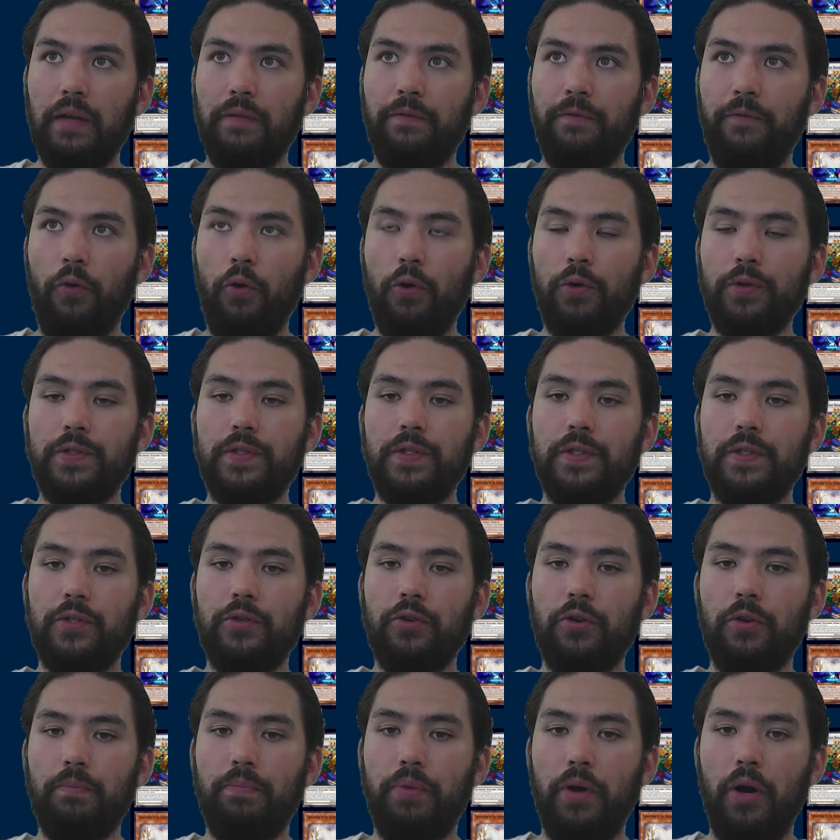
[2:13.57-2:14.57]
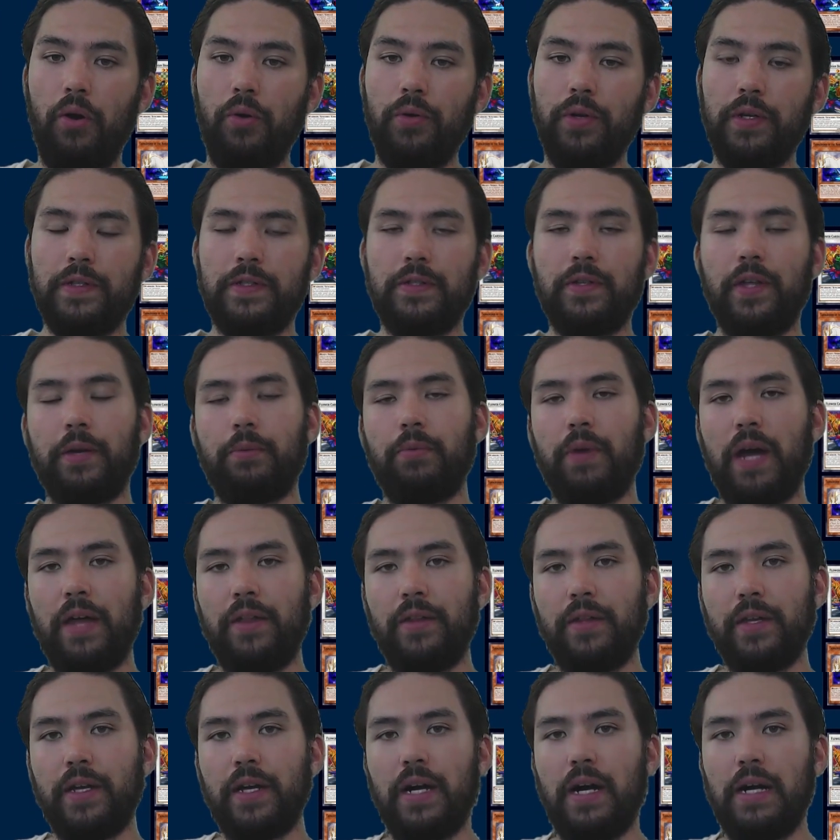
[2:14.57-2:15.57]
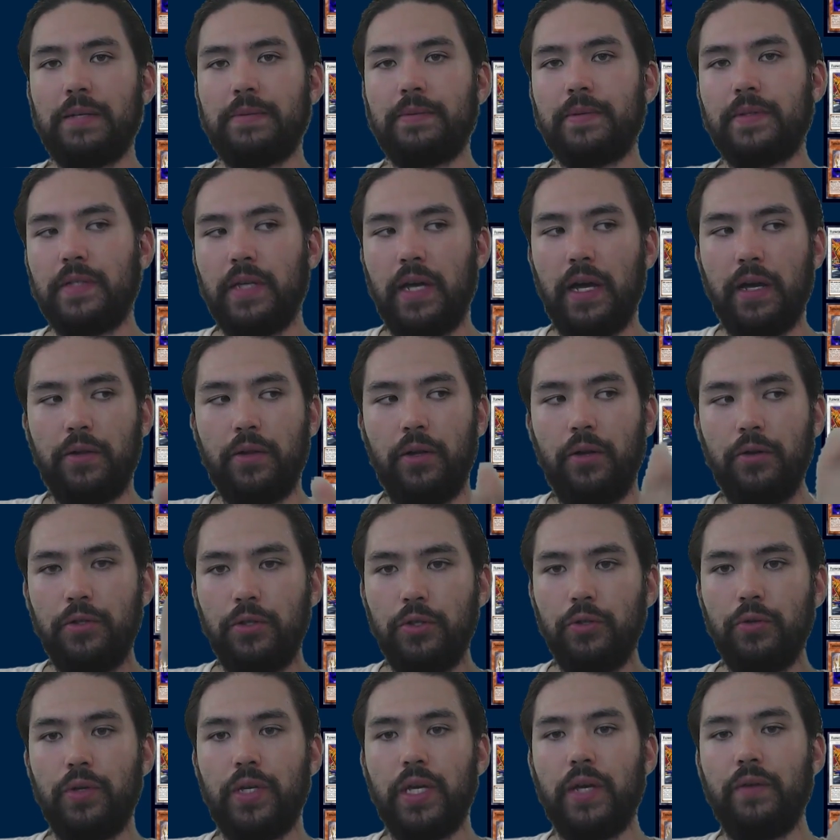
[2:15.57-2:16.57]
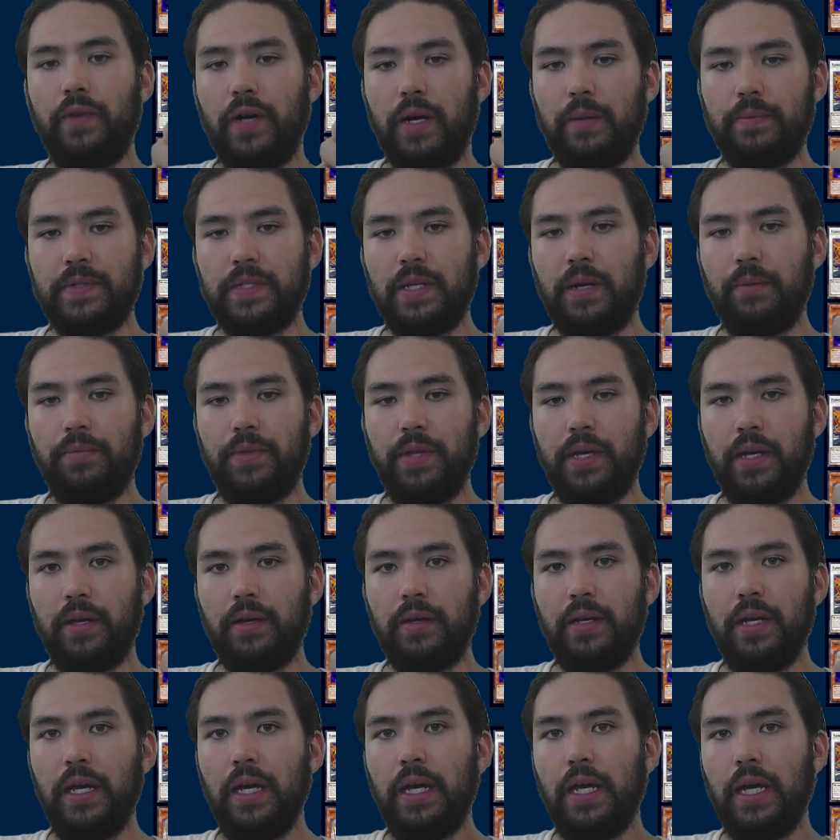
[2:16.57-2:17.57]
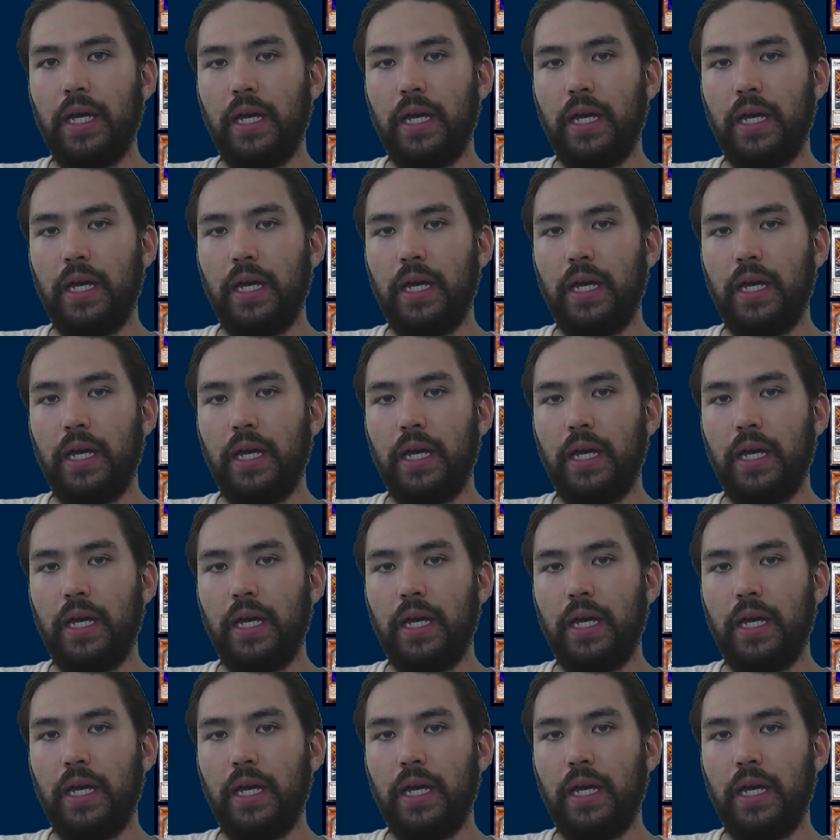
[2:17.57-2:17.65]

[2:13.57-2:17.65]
forces your opponent, so like rather than Cosmic Cyclone, you give up something.